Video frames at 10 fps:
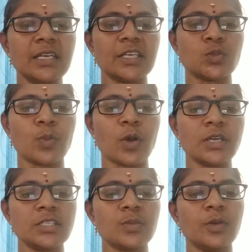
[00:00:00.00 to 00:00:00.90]

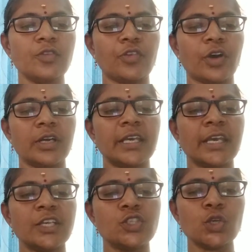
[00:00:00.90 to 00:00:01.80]
responsible for
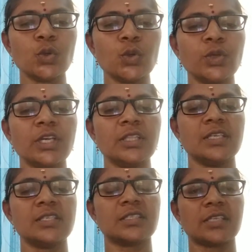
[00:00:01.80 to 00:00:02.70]
executing
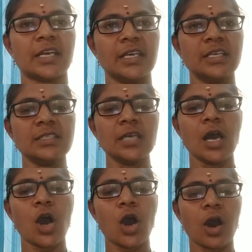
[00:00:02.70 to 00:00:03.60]
these studies
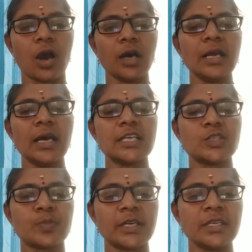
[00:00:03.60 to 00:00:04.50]
or
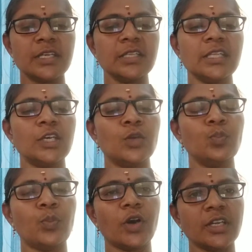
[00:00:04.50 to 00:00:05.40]
spreading the
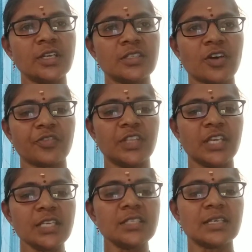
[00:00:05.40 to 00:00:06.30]
importance of
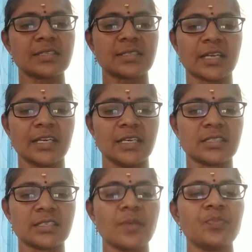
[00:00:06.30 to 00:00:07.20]
these studies.